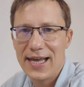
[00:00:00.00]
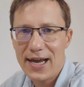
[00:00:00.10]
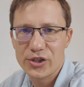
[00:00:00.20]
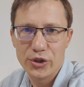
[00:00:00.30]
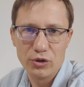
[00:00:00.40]
the
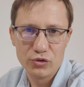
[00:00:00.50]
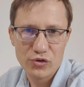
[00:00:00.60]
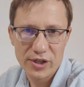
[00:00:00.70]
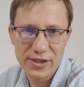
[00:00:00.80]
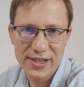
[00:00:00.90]
actual
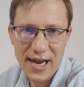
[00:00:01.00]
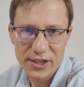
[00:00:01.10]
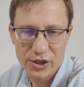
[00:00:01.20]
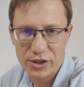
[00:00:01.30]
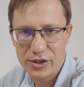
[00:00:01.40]

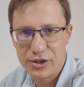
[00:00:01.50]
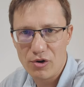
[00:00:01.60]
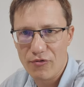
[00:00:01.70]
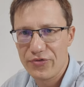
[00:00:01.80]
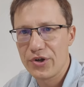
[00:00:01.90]
transactions
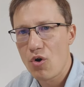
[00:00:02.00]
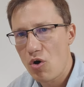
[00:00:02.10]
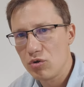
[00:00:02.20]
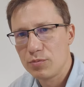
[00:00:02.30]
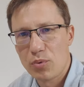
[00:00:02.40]
of the
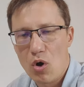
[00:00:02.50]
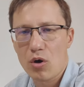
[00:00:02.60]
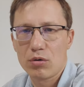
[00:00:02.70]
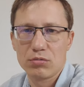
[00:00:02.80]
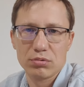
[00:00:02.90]
old block uh,